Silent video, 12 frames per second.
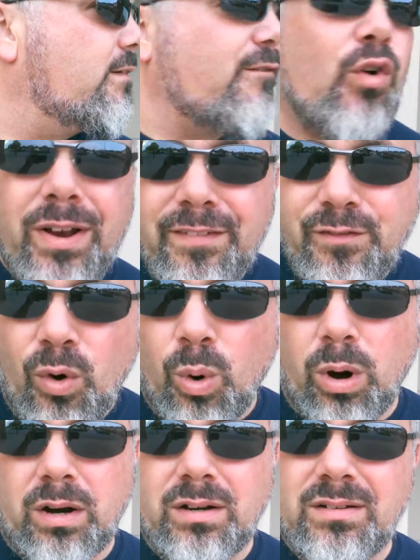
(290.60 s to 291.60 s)

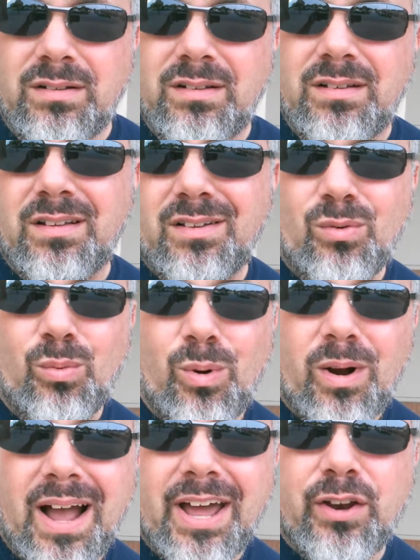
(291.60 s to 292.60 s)
44.
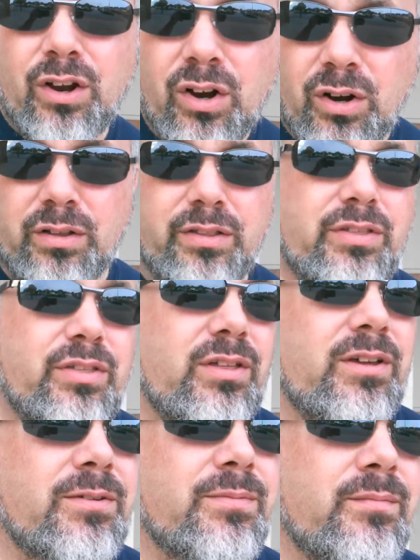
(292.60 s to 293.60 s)
Where on earth
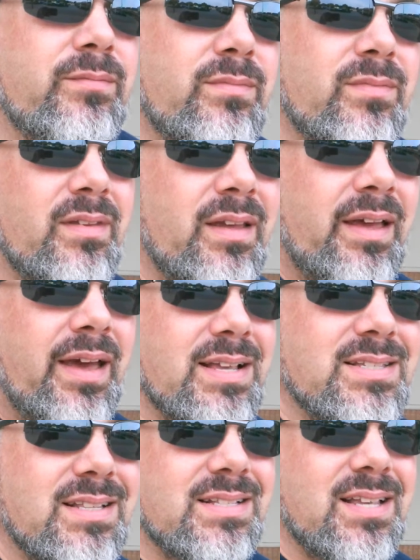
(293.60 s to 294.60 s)

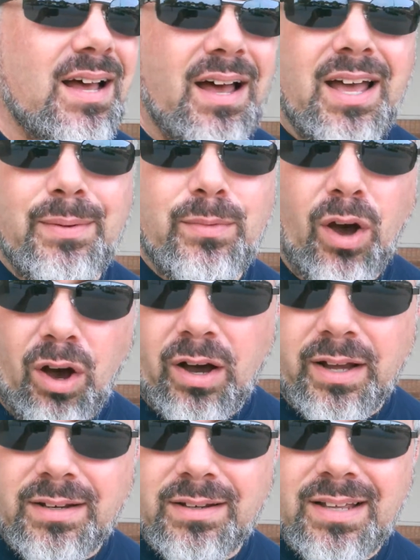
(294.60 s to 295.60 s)
has the time gone?
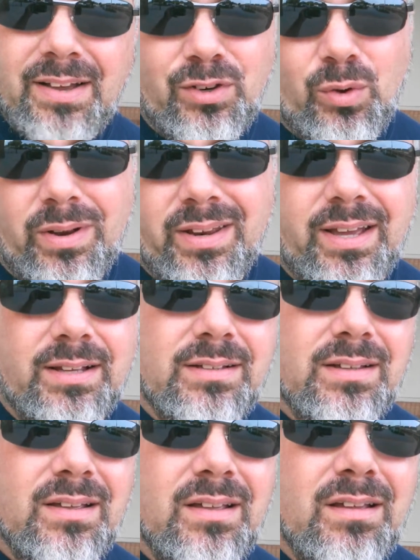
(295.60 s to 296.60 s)
I have no idea.
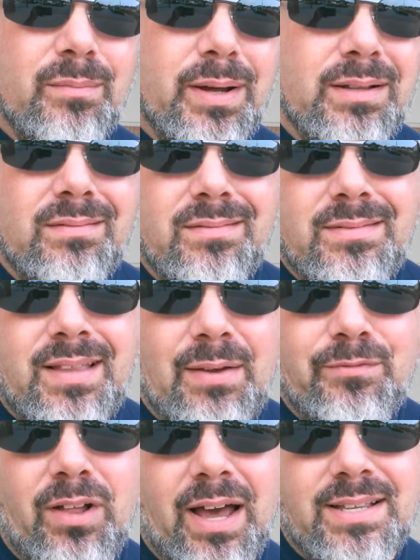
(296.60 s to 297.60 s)
But
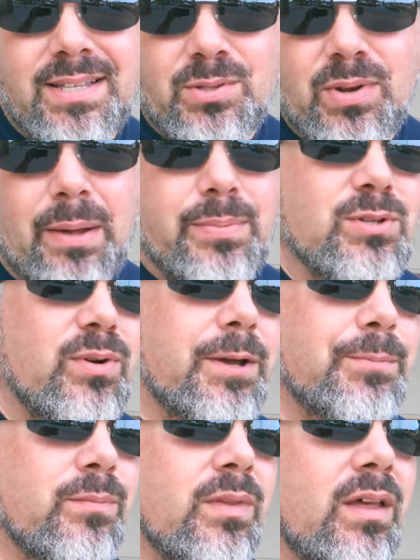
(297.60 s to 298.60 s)
time flies. That's what happens,
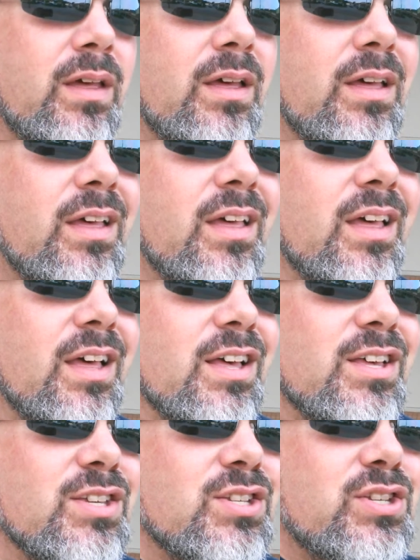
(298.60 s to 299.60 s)
right?
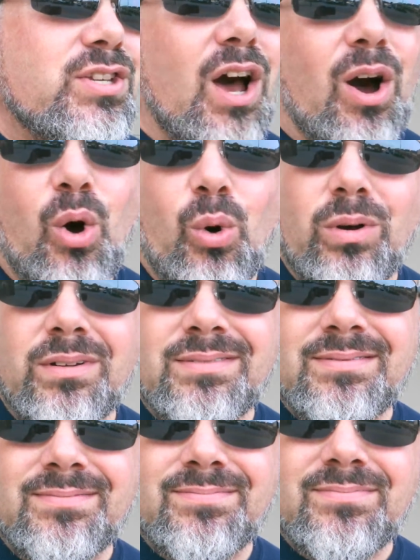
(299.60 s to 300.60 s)
So,
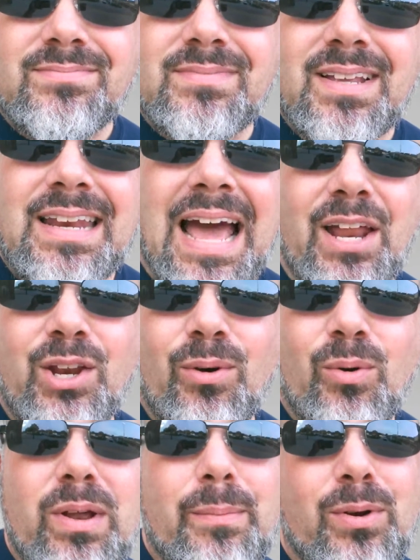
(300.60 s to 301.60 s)
not
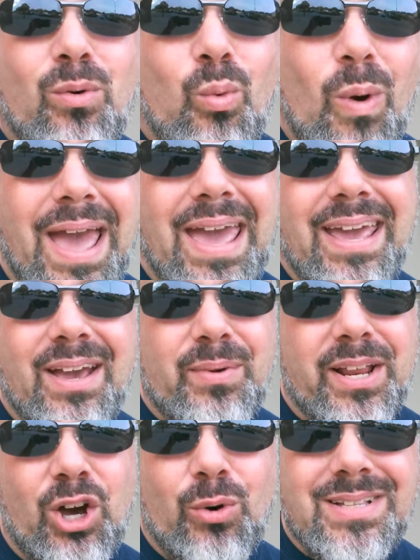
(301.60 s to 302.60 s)
knowing what I'm going to weigh
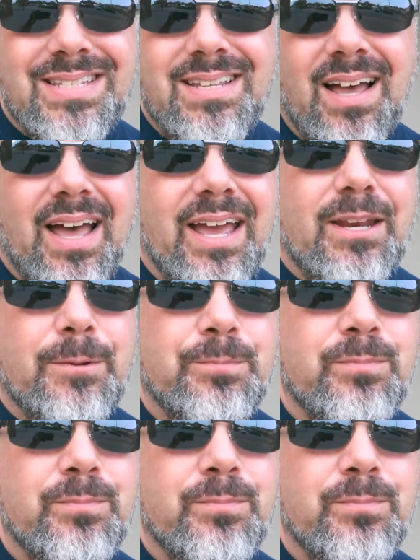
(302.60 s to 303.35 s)
when I go inside,